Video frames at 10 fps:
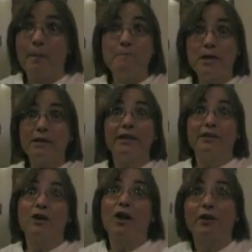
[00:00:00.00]
$1
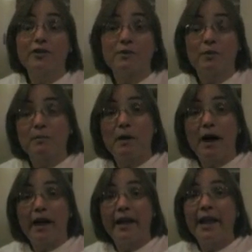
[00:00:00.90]
million would
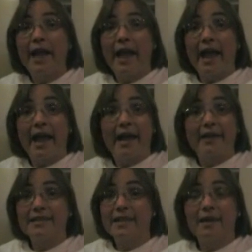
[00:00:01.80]
buy,
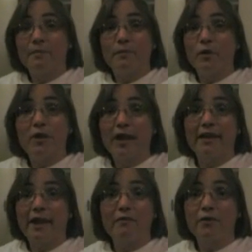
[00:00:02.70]
and you
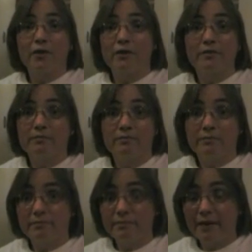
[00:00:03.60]
can't ever
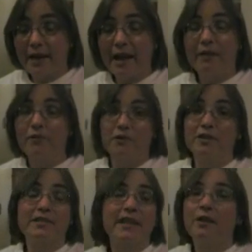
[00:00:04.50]

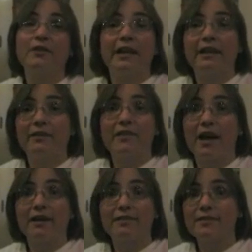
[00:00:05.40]
discount any of
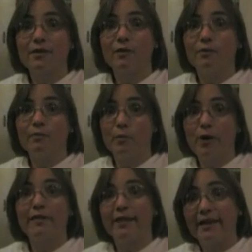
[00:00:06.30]
that. So,
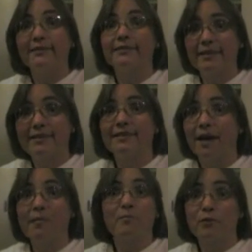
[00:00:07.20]
boy, thanks.
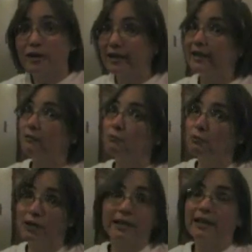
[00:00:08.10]
I'm really,
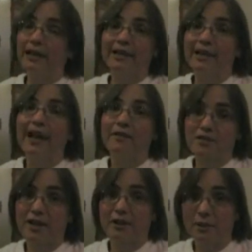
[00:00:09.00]
really lucky to
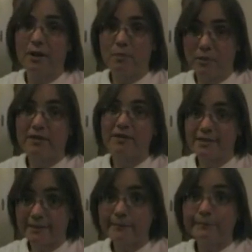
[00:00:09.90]
have Shinerama with
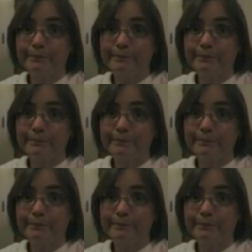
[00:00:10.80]
us.